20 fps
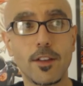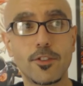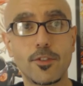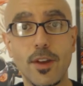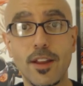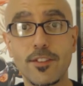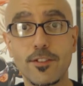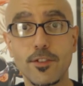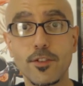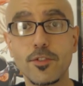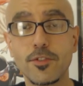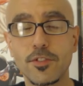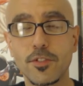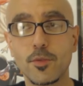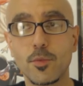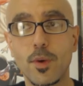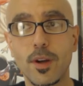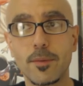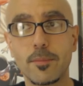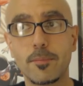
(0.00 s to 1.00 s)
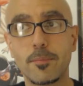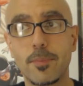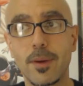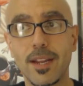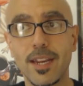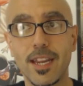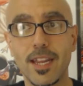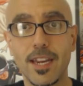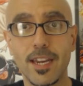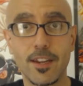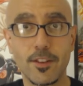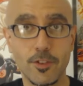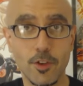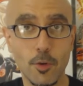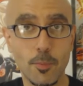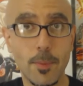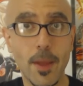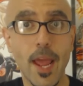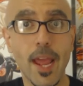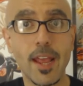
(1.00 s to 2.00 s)
translucent one, but it is
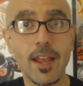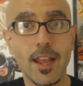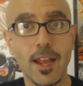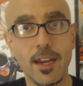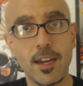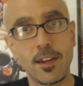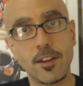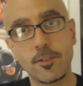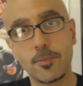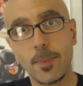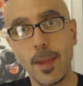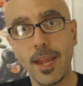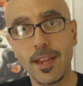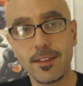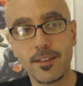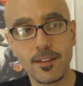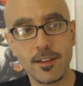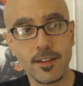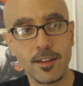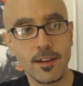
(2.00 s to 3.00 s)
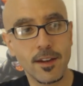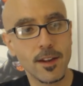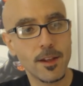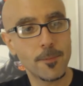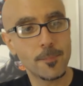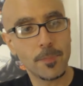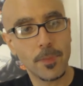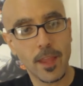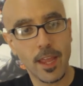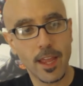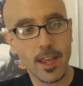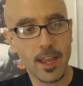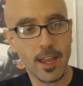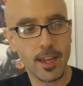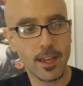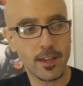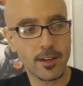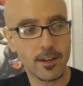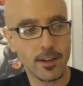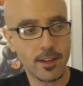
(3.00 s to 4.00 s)
opaque and it is painted
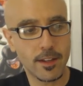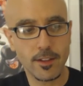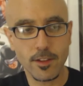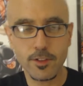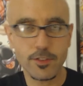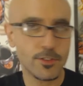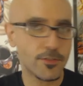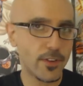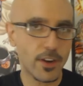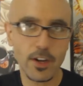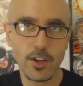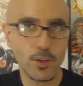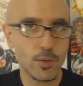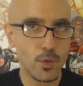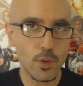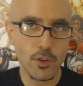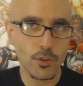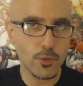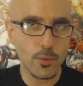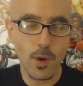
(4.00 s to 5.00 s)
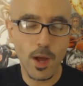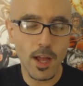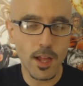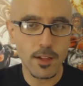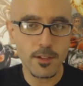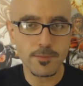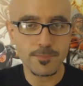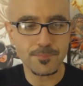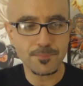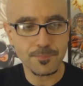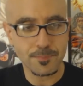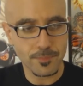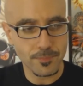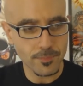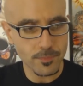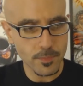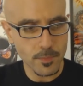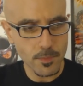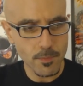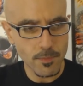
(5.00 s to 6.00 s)
and it looks very cool as well.
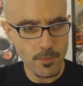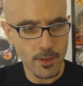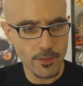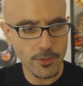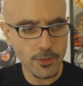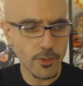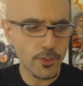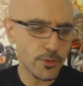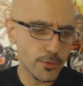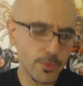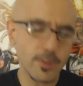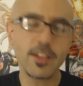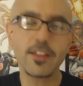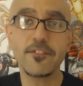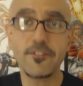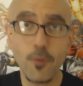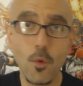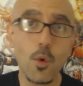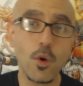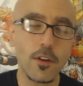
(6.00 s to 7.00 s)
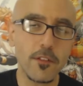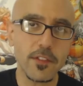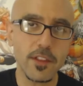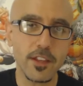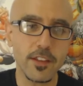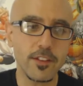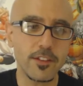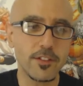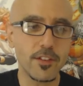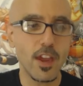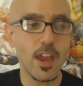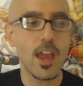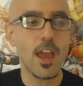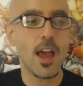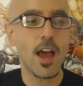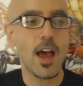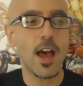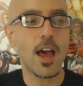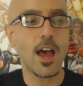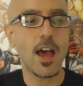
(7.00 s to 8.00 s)
So there's really four of these.
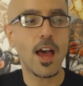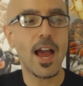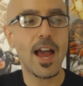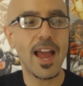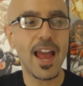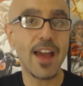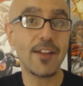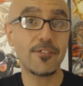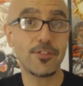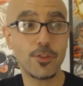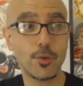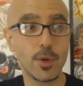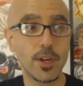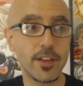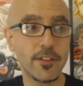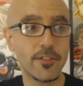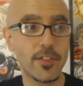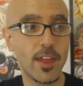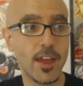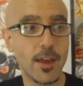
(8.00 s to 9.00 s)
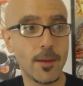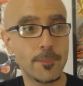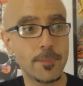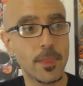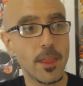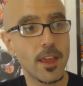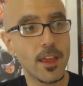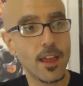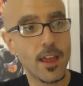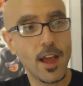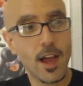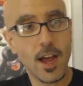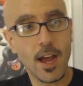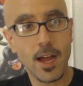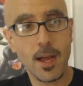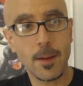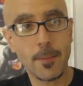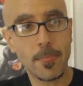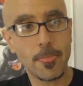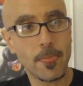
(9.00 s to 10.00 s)
I have three of them.
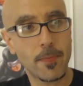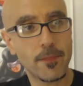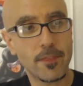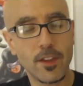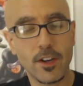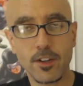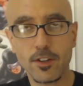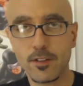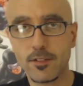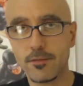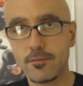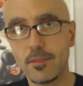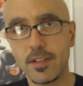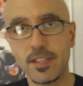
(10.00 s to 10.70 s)
They're